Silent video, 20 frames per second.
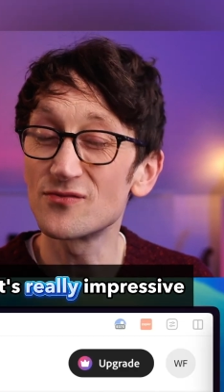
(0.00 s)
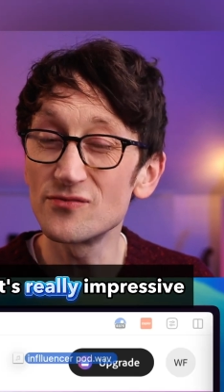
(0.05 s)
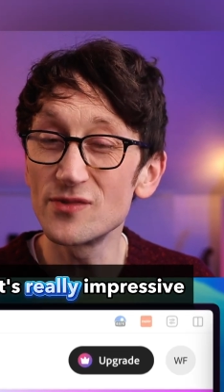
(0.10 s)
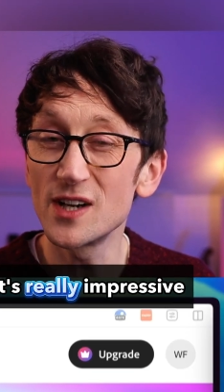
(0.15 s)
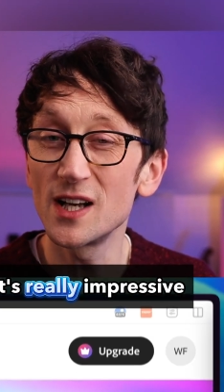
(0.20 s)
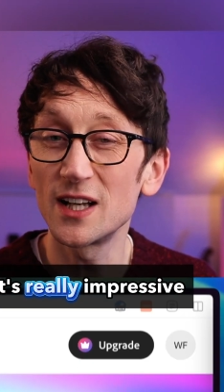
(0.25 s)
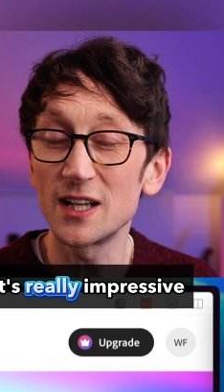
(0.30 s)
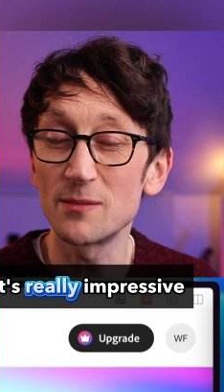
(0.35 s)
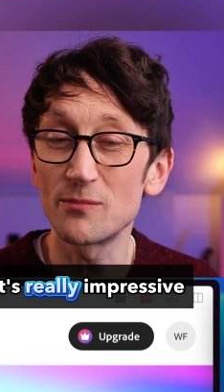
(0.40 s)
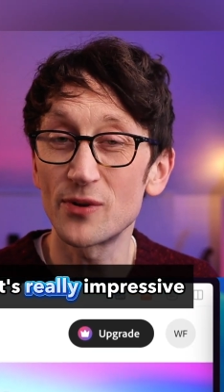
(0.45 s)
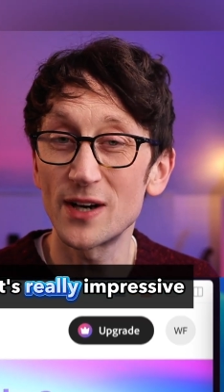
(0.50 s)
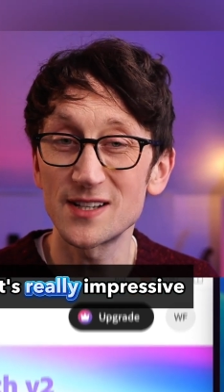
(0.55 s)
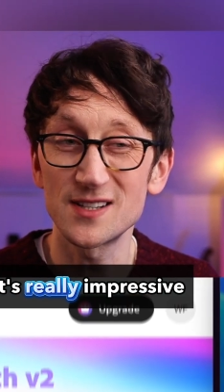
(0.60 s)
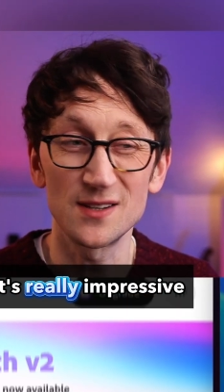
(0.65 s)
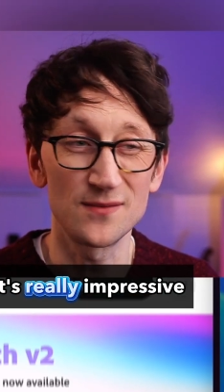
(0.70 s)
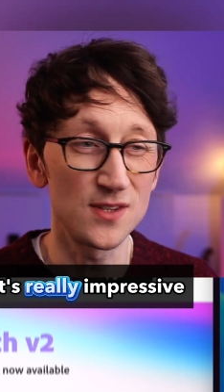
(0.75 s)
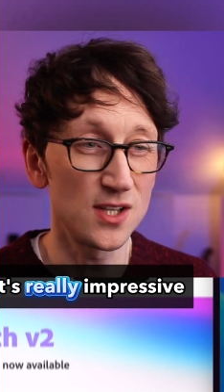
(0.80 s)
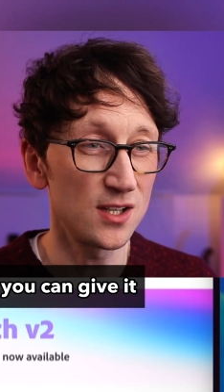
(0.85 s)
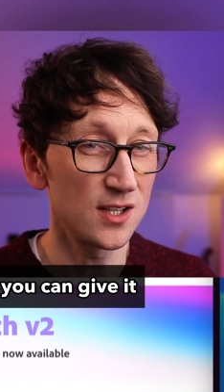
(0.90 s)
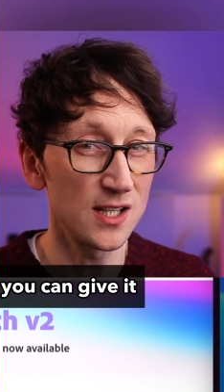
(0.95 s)
really
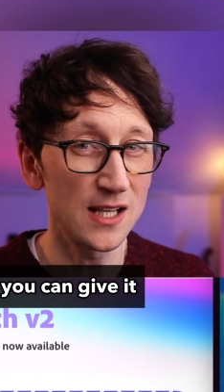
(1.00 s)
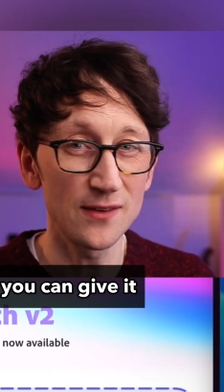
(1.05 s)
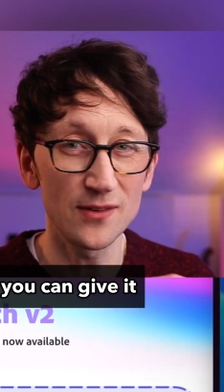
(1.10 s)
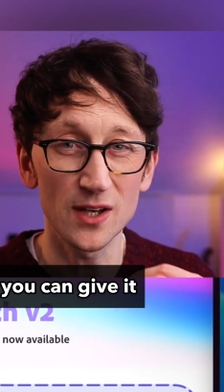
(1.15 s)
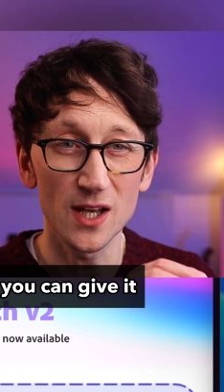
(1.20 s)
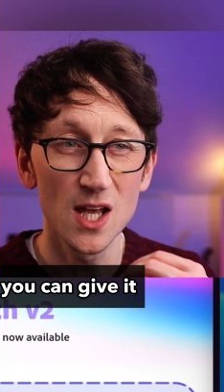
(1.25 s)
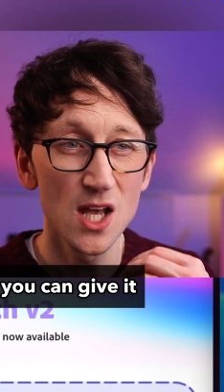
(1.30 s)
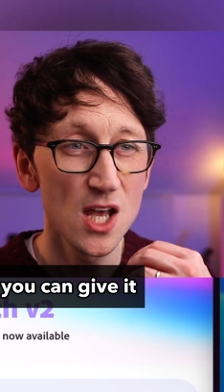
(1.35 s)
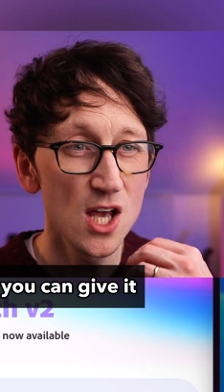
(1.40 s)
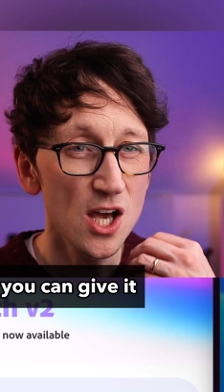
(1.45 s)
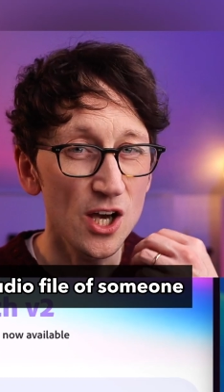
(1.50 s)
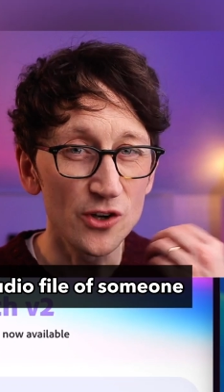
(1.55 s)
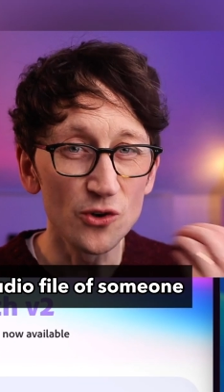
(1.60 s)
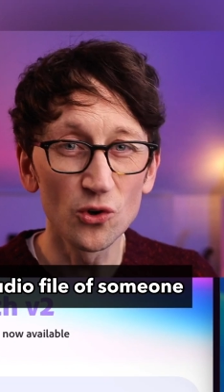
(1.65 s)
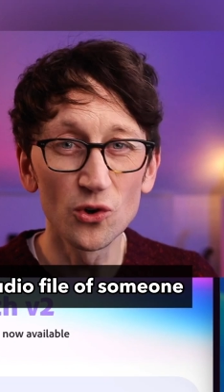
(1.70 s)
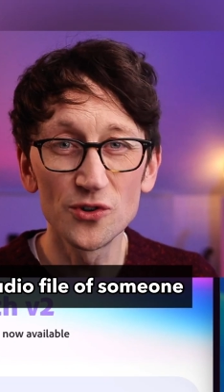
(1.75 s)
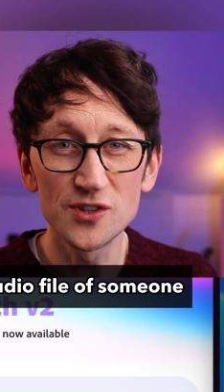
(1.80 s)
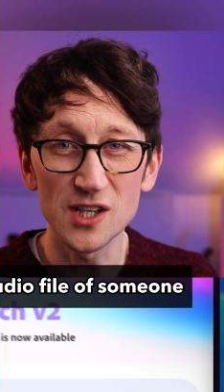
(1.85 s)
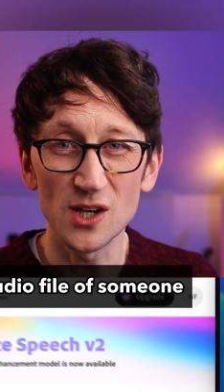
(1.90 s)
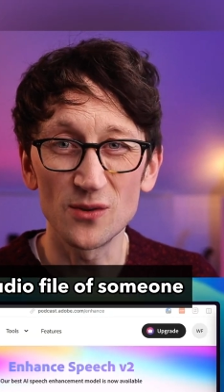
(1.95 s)
impressive. You can give it an
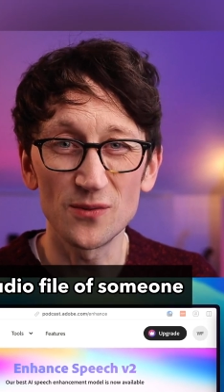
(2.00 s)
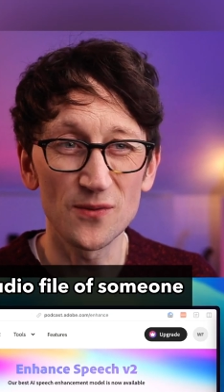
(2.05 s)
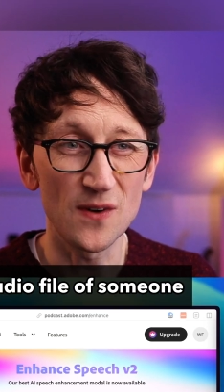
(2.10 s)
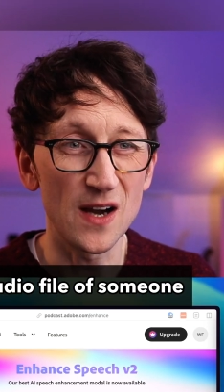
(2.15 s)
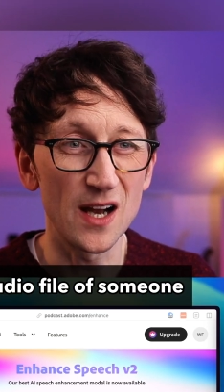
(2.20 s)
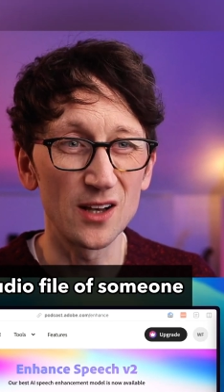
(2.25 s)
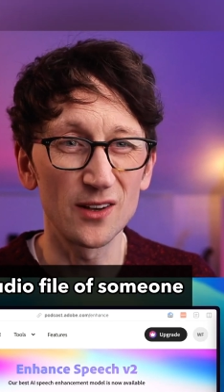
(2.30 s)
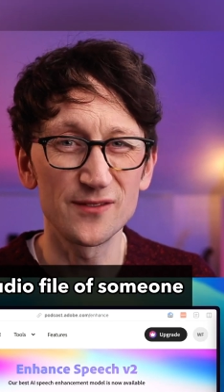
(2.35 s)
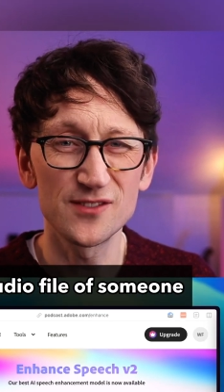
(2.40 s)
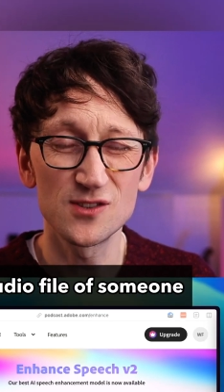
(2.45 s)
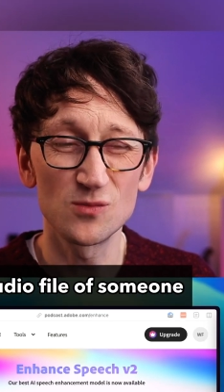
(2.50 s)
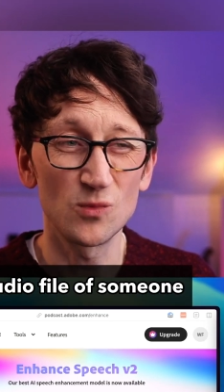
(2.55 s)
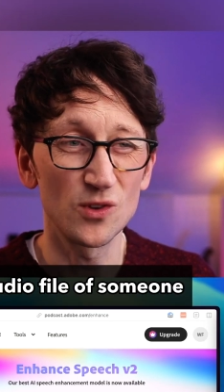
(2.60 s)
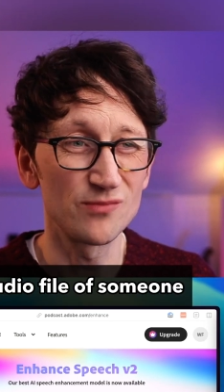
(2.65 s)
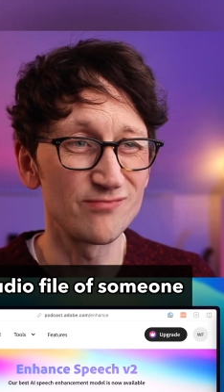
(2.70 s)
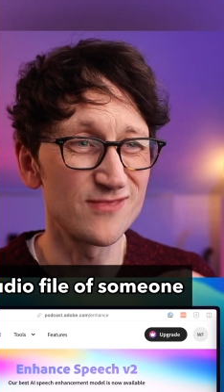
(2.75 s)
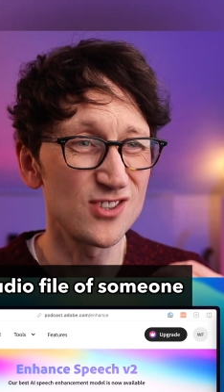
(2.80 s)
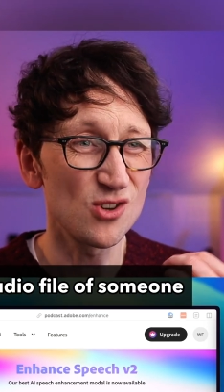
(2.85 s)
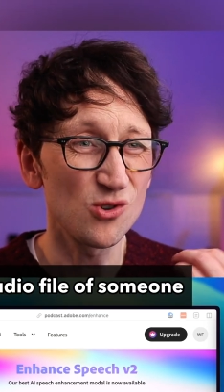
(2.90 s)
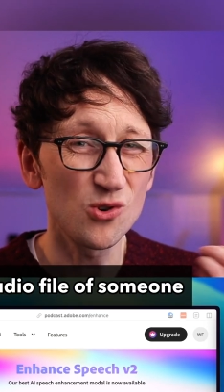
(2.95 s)
audio file of
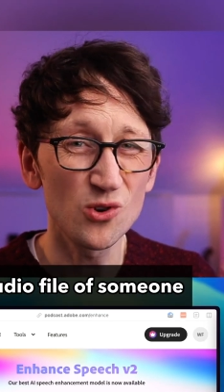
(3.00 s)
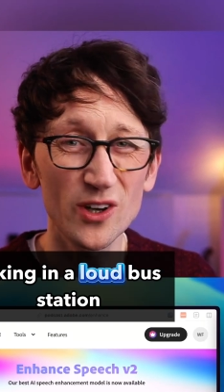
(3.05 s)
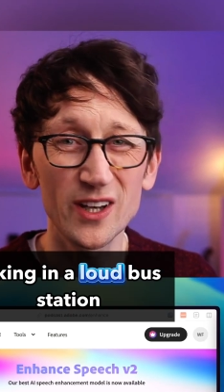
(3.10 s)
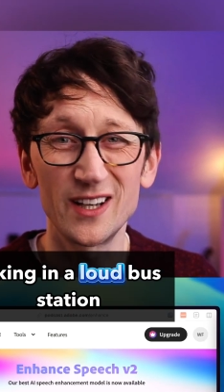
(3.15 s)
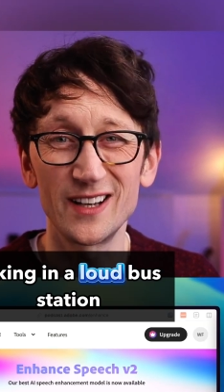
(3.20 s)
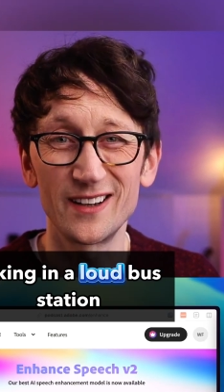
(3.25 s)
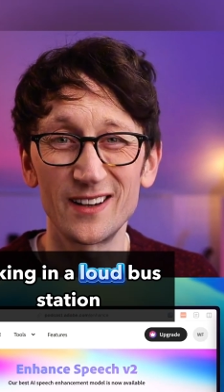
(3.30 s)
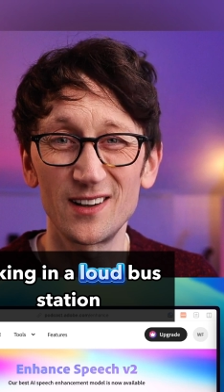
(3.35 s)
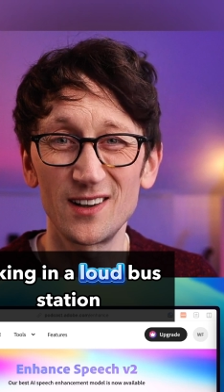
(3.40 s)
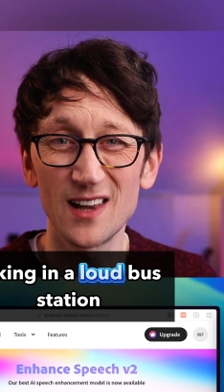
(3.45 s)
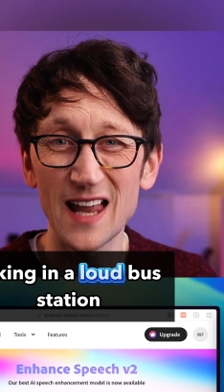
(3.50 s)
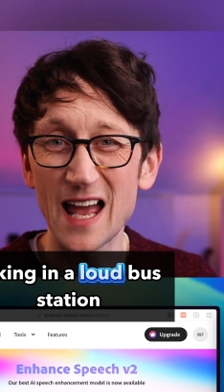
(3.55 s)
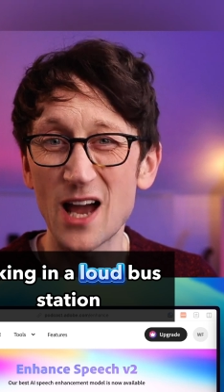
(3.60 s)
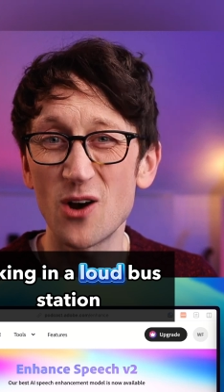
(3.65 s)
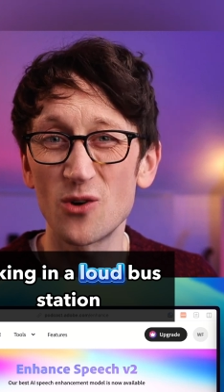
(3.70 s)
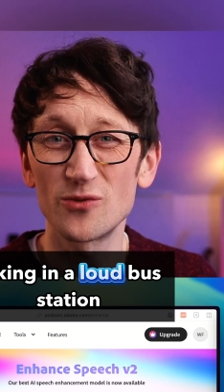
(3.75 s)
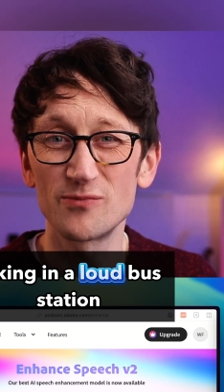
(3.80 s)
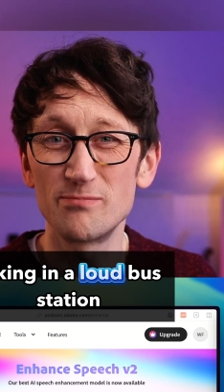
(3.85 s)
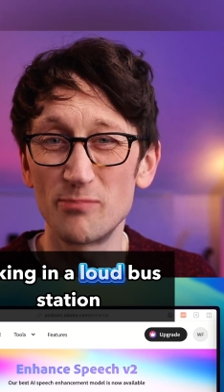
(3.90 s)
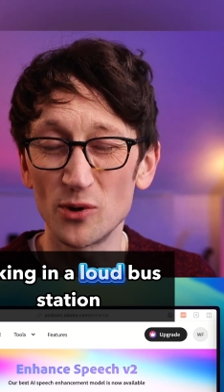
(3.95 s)
someone talking in a
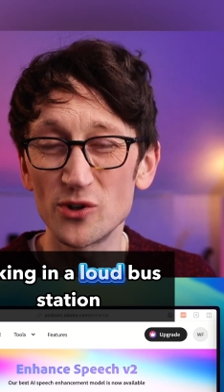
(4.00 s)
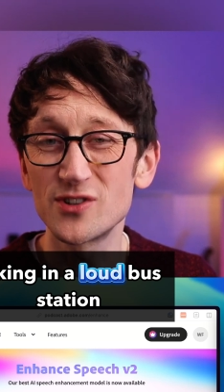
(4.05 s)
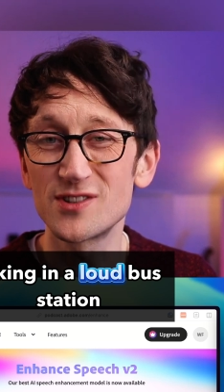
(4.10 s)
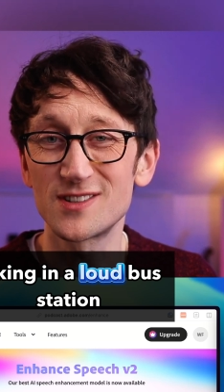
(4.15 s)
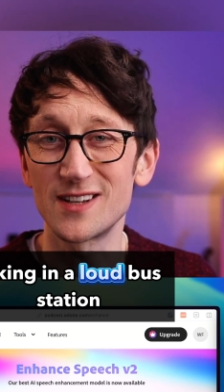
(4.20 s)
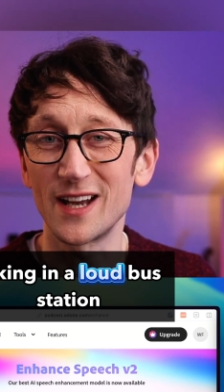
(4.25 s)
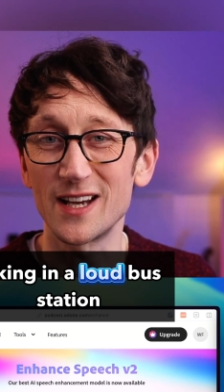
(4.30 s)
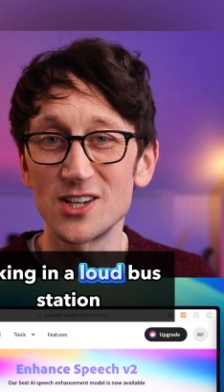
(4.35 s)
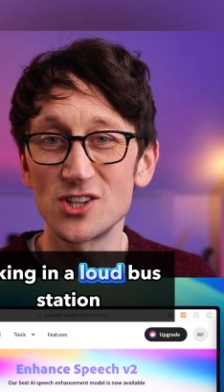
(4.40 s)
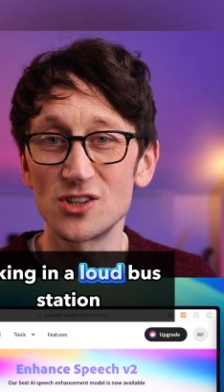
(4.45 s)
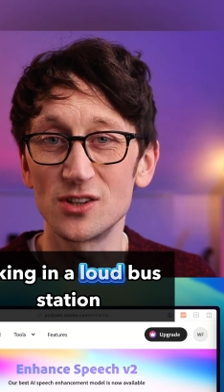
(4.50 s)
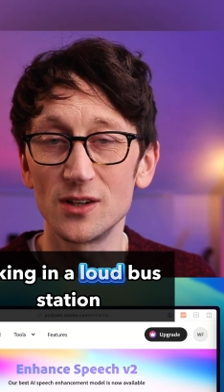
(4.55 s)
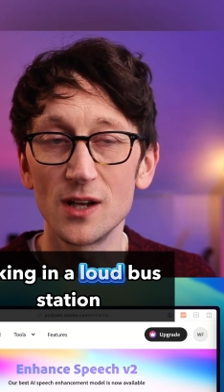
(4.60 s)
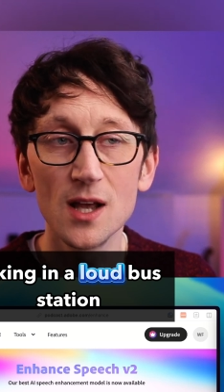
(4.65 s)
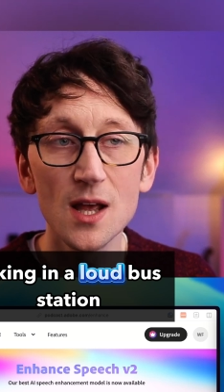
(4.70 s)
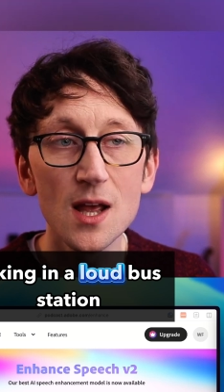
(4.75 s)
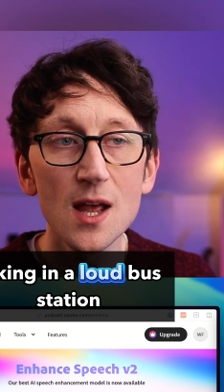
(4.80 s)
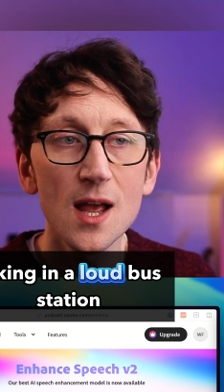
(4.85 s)
loud bus station